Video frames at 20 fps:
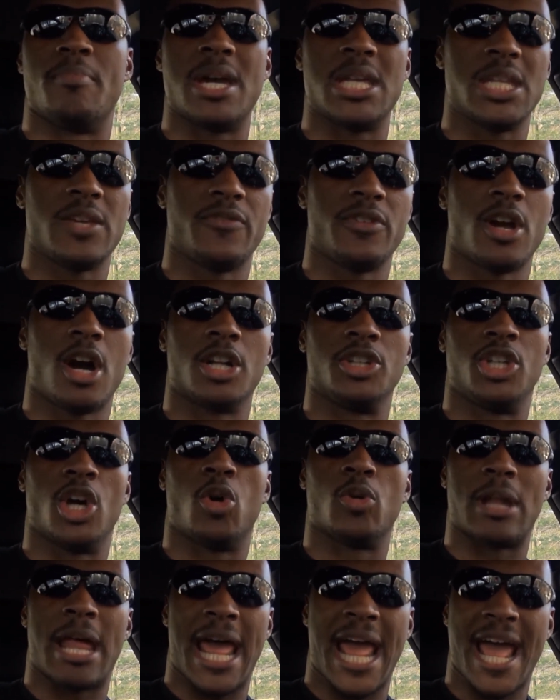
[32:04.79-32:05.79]
many of y'all
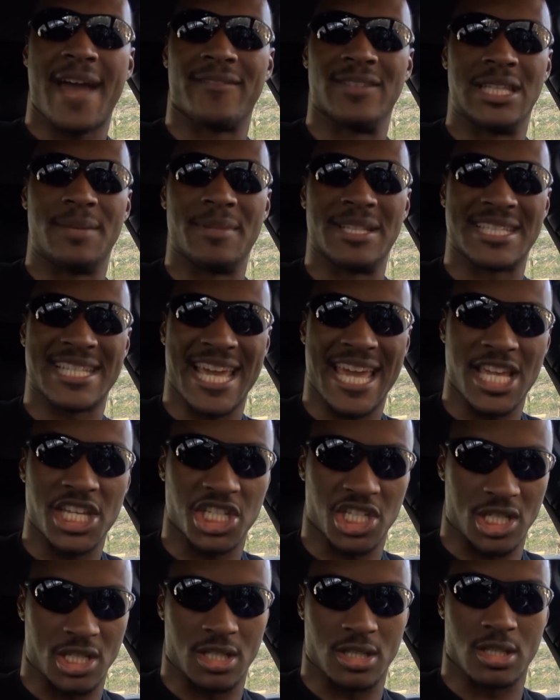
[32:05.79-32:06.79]
don't have
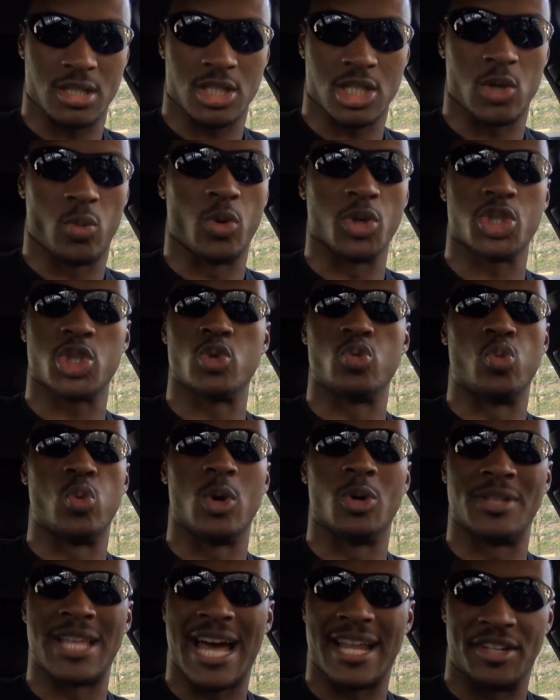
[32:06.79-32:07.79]
limitations to what you
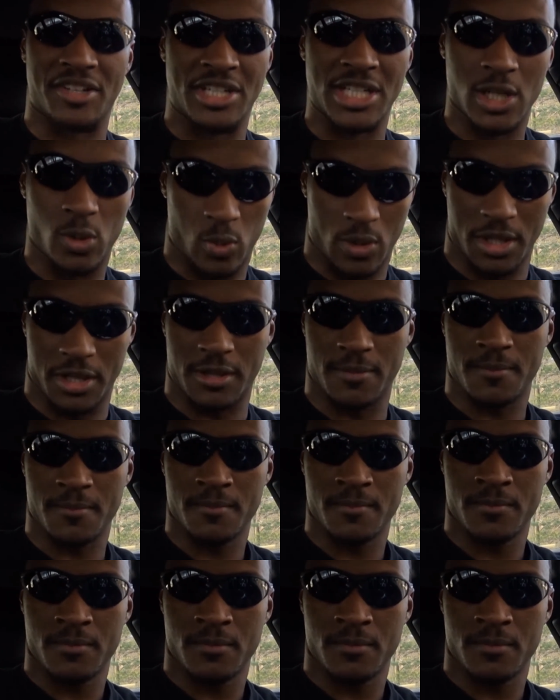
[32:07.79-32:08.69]
will not deal with.